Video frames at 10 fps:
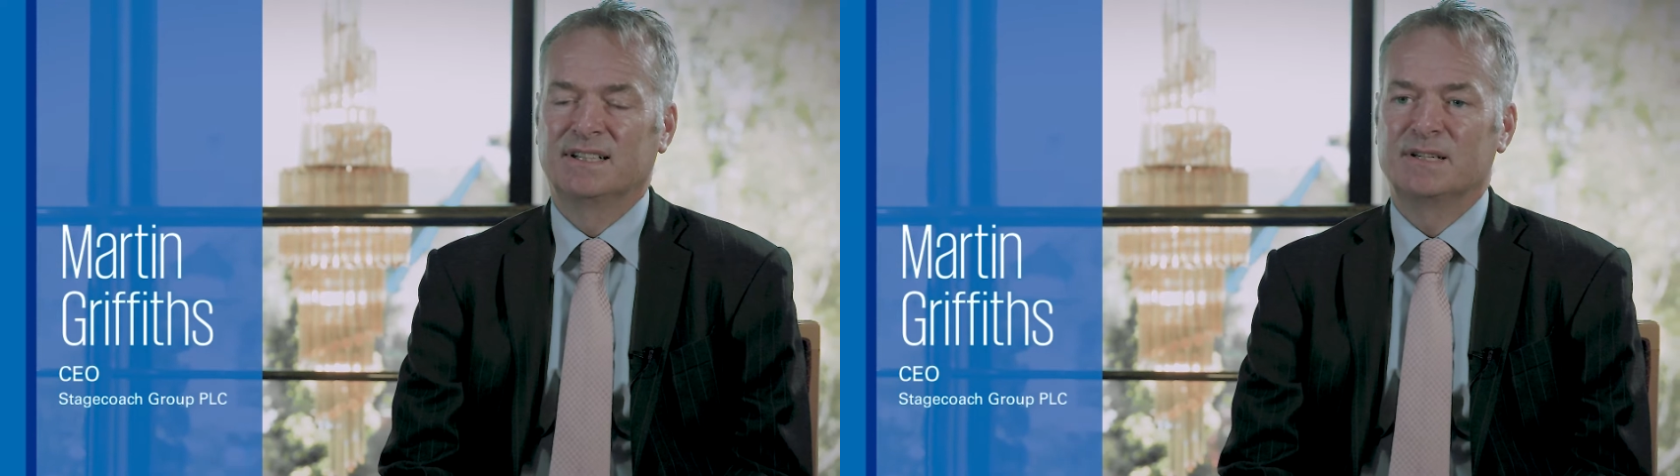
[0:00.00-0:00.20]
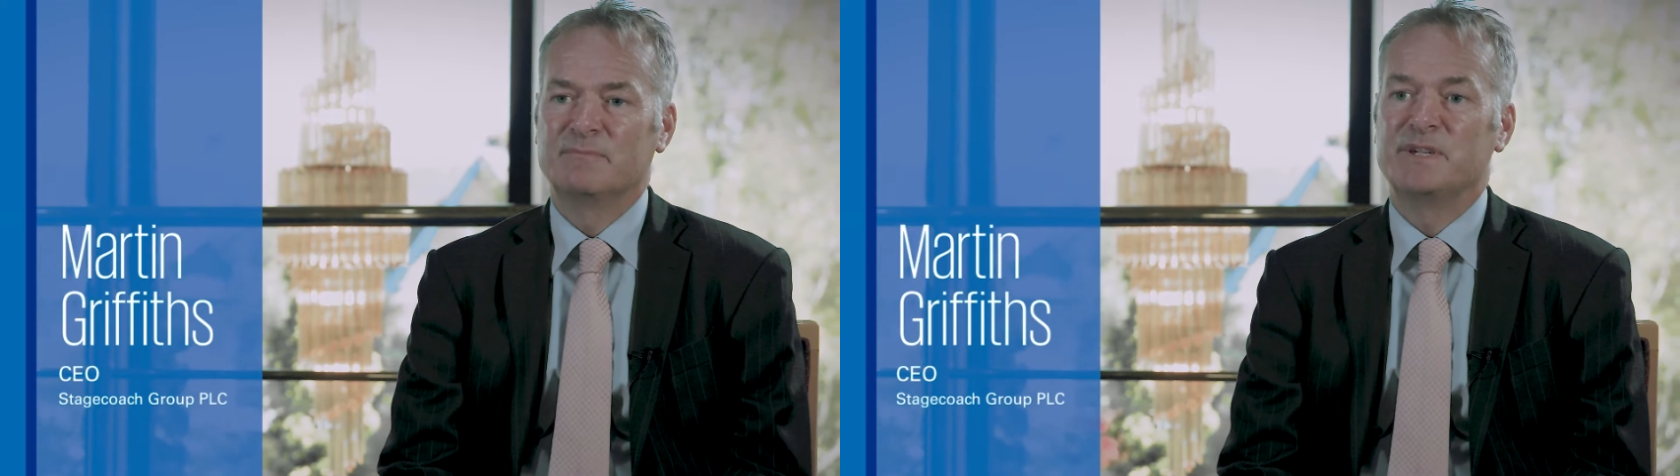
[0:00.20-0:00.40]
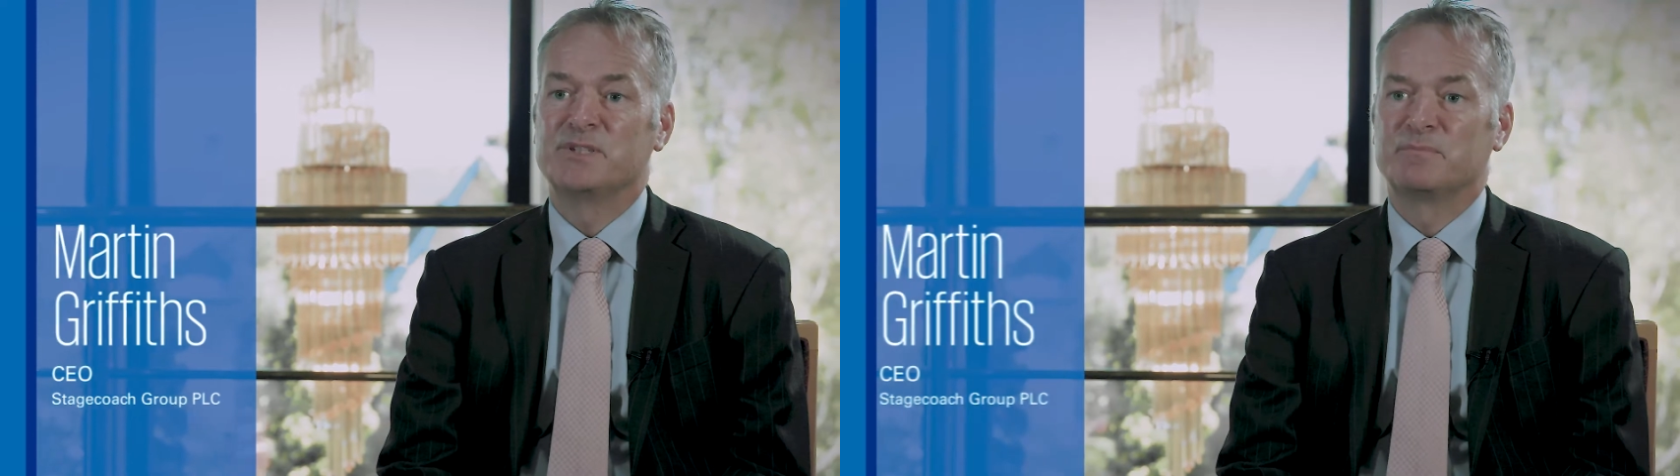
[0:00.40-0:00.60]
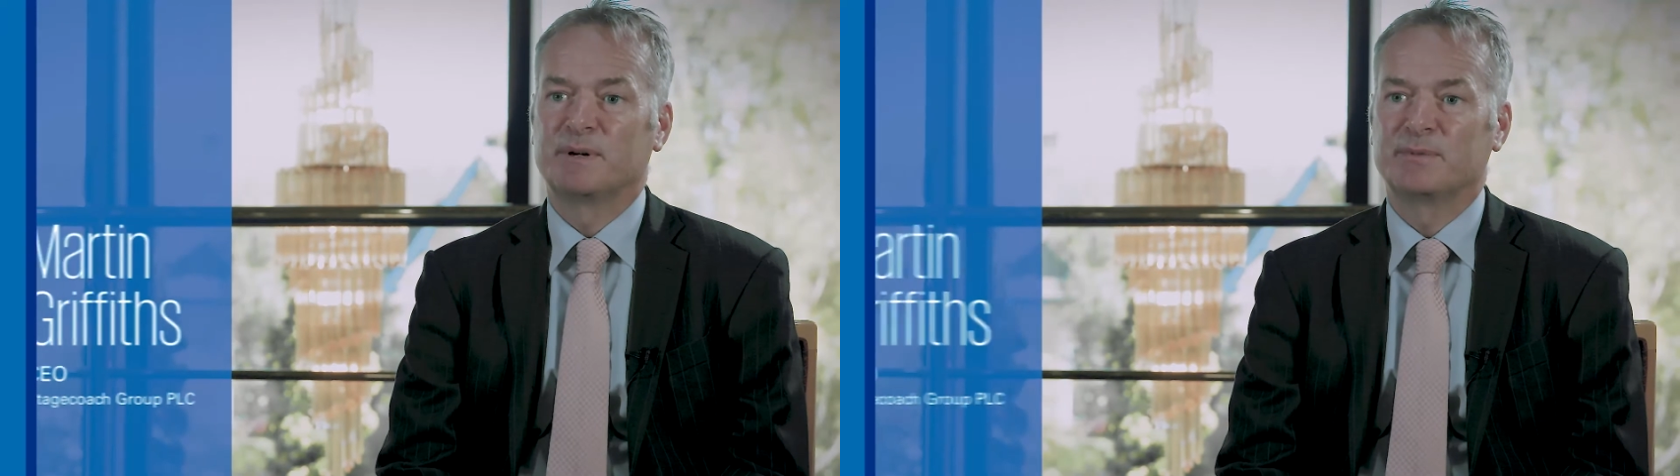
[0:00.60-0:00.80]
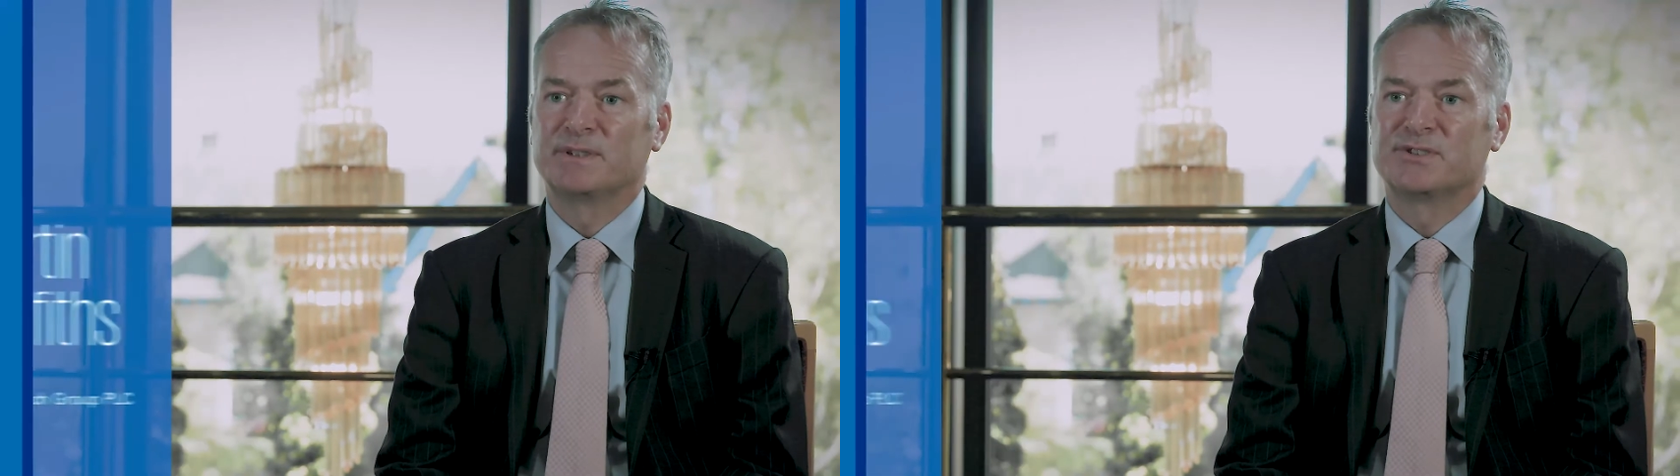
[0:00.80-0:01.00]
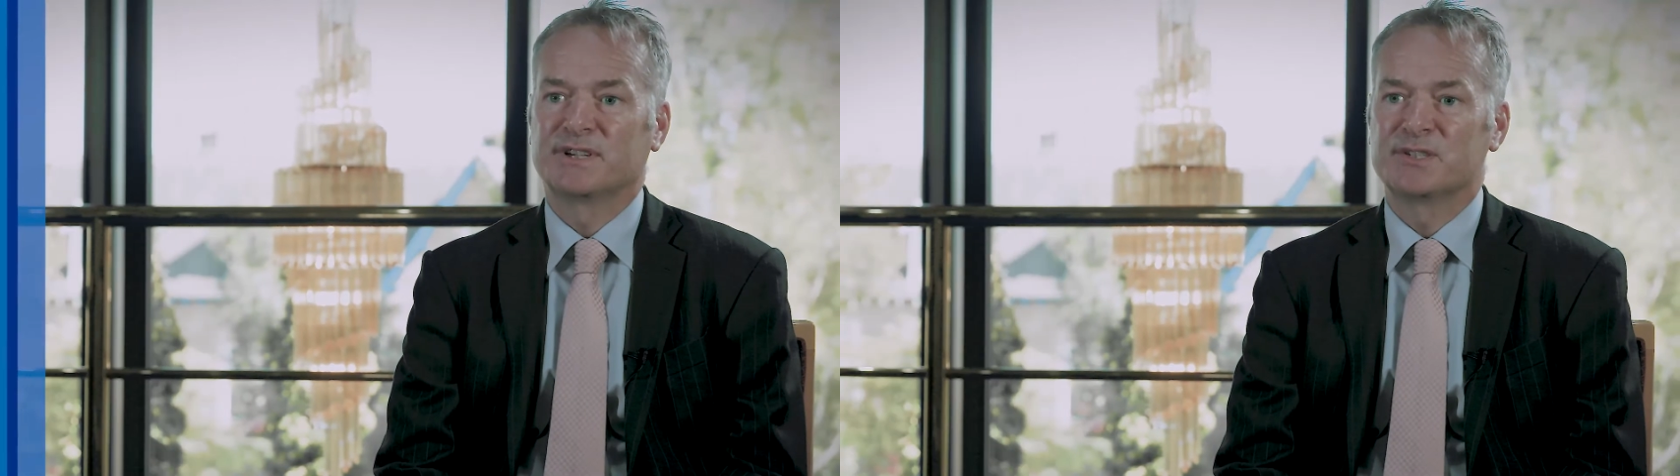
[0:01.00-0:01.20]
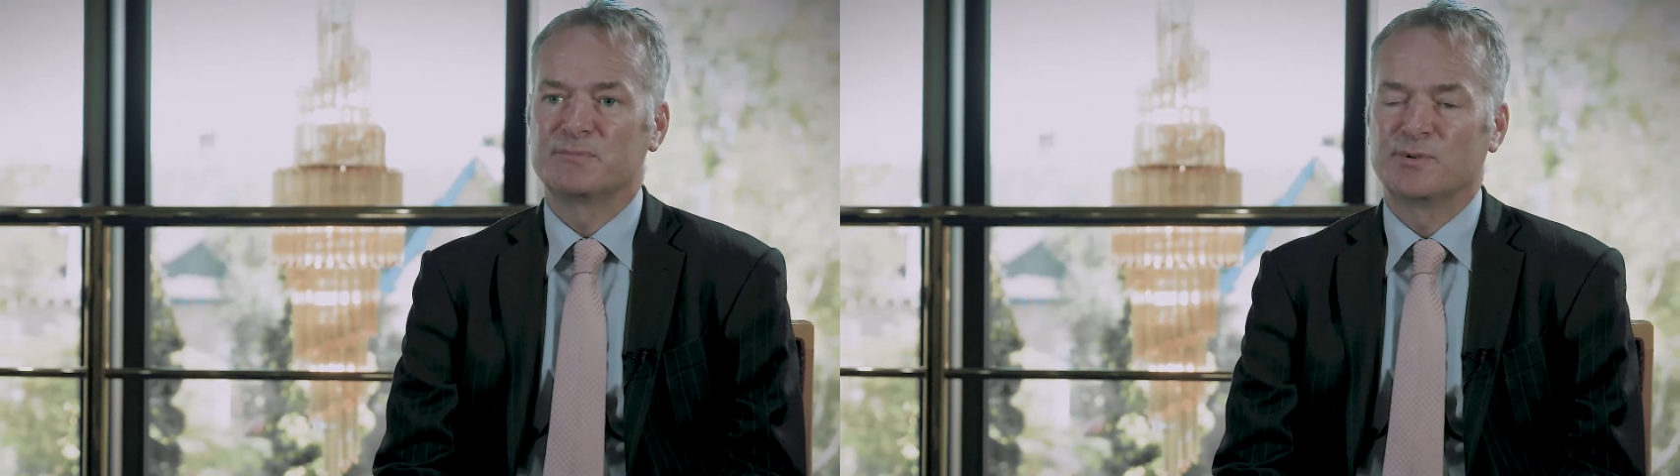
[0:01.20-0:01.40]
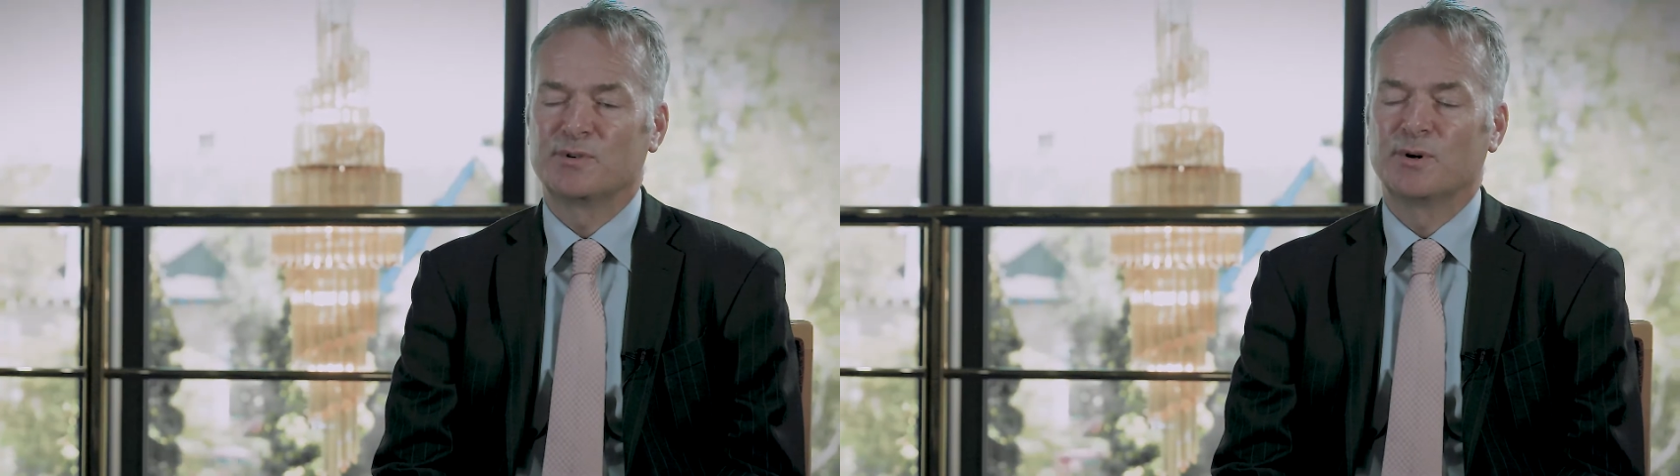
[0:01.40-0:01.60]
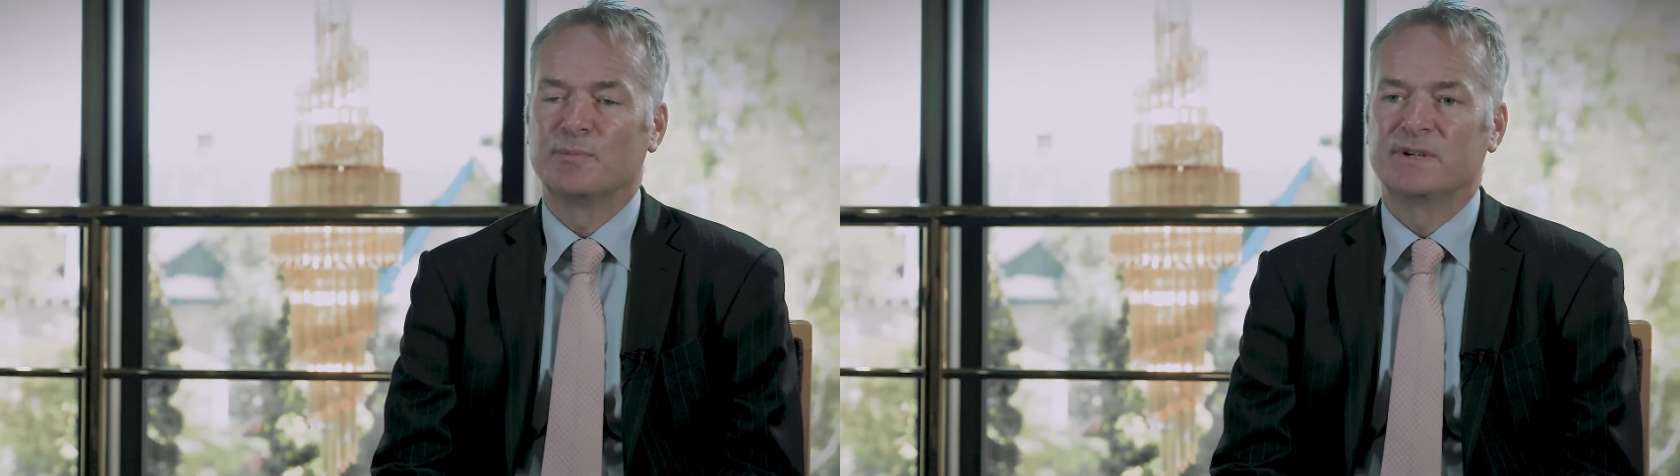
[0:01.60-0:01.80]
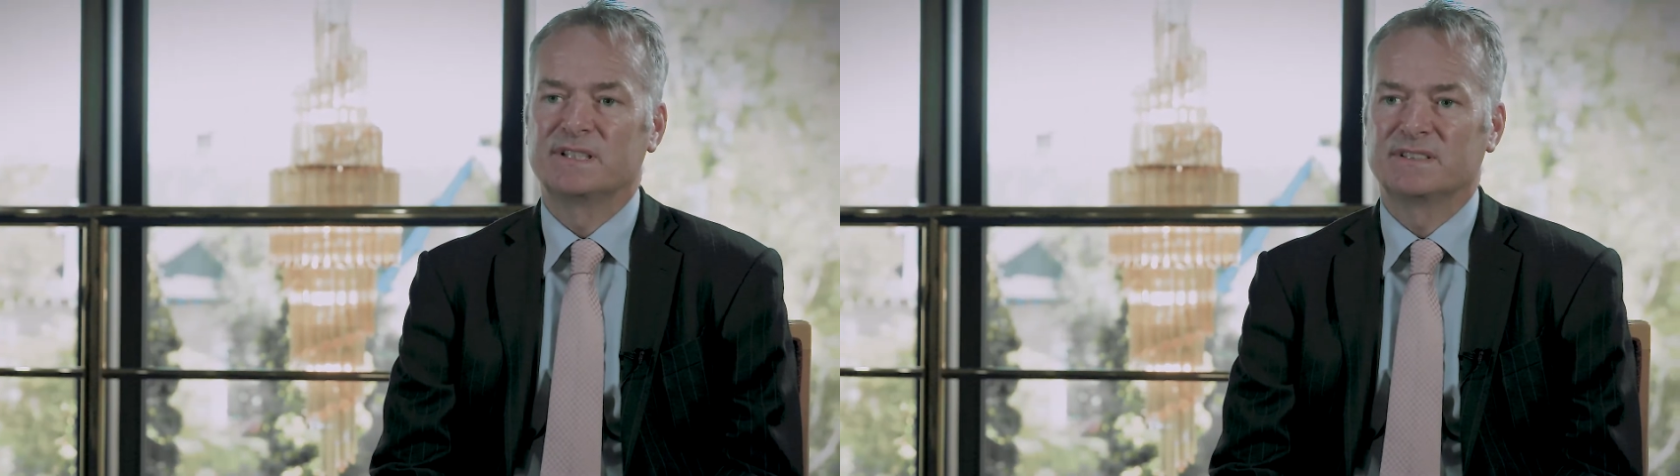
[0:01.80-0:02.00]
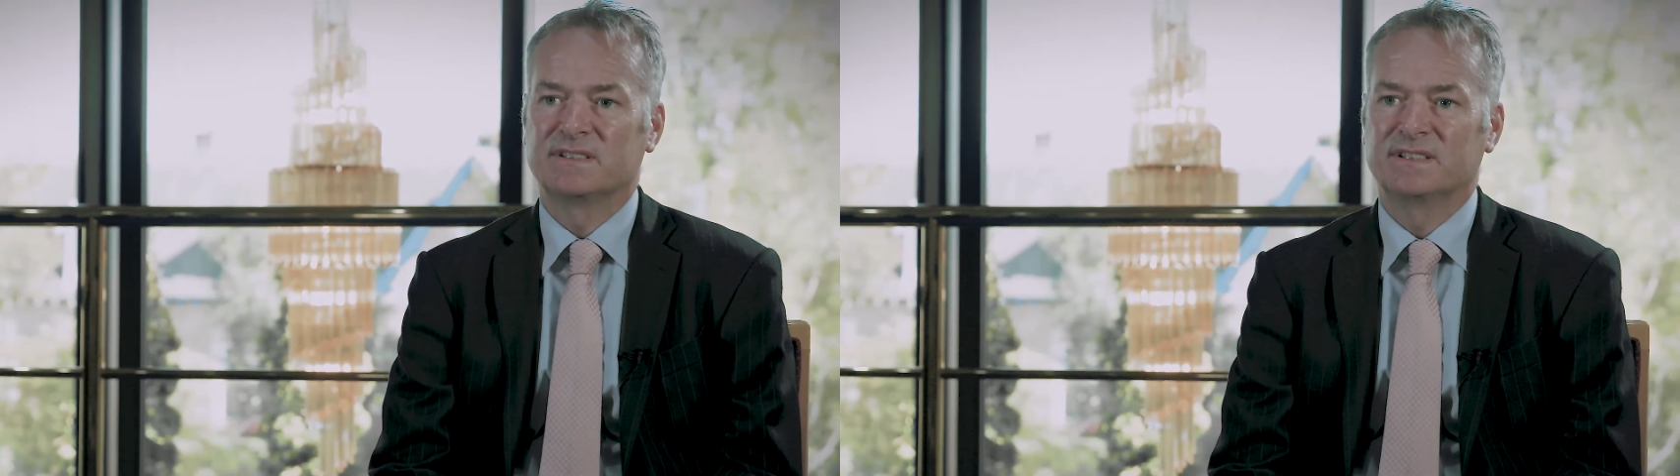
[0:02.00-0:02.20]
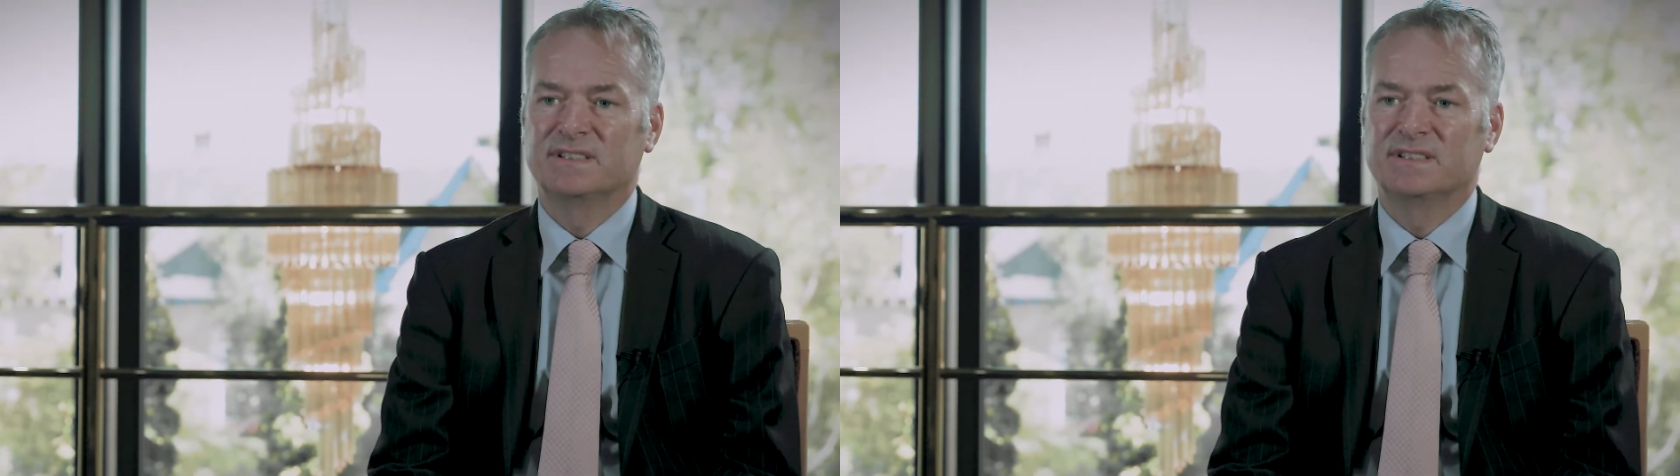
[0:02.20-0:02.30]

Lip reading: a major public transport operator